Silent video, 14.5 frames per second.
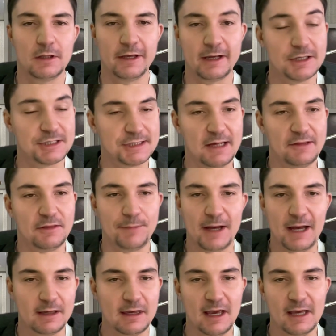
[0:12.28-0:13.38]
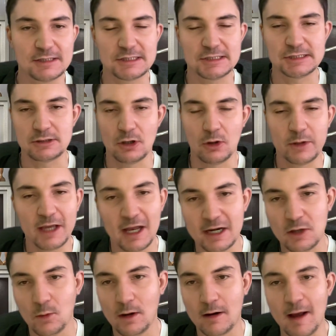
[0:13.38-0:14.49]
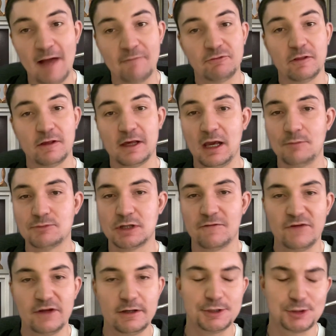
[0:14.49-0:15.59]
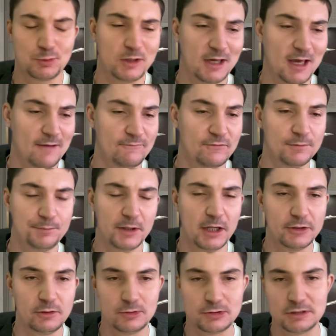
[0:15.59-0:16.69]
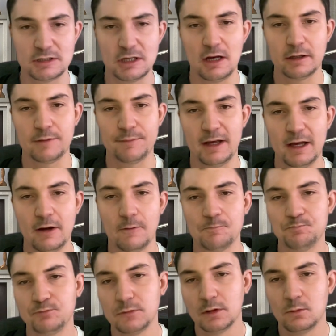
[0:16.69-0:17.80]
Like I said, the podcast isn't going anywhere after the games are finished. We got football news to talk about.